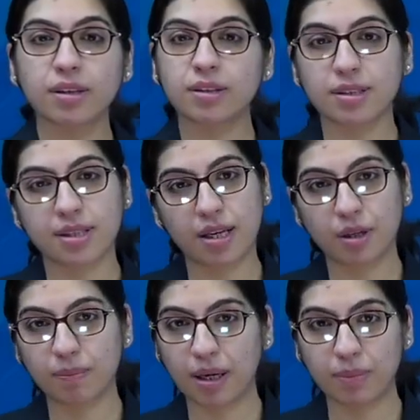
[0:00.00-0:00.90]
the
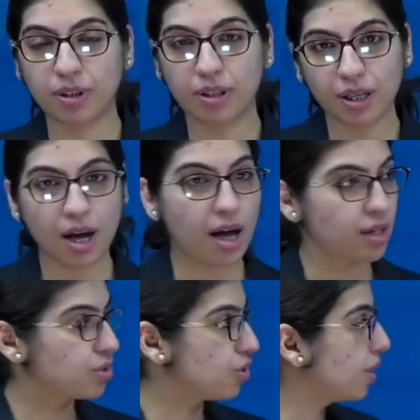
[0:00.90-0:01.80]
descending pulmonary
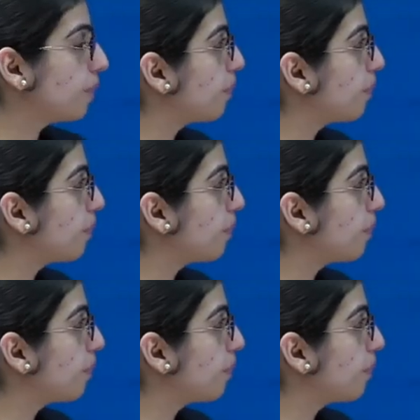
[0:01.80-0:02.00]
artery.